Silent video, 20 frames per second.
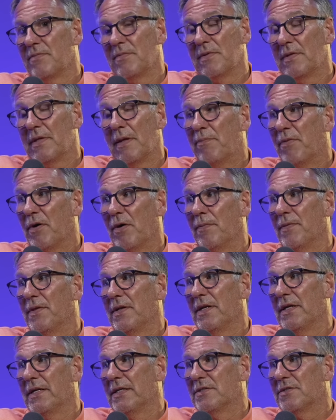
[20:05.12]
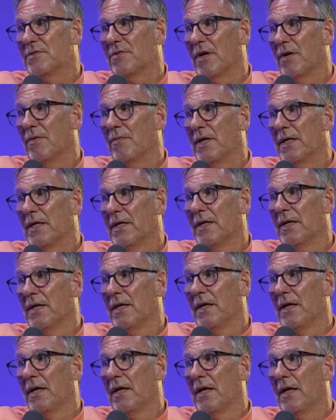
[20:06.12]
They're bottom of the league straight away.
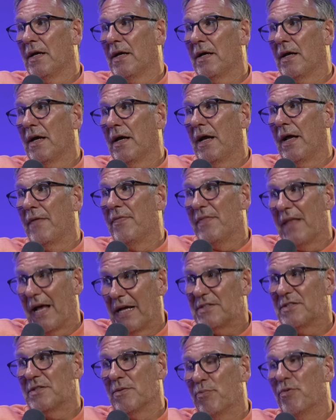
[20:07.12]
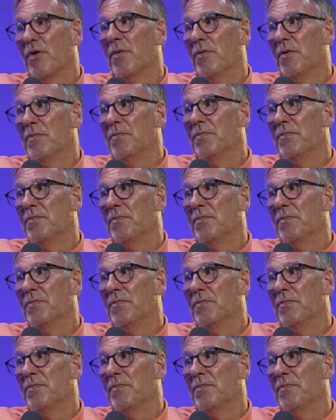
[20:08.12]
And that's the problem.